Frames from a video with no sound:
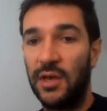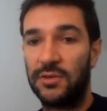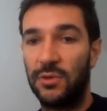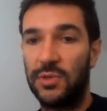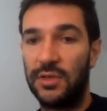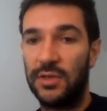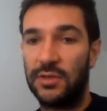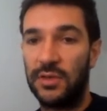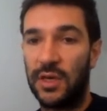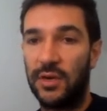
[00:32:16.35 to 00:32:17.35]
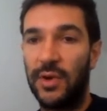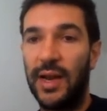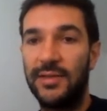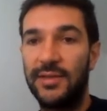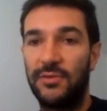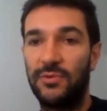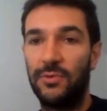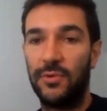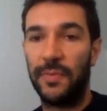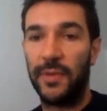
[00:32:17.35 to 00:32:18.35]
So this is related
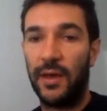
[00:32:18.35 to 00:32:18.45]
to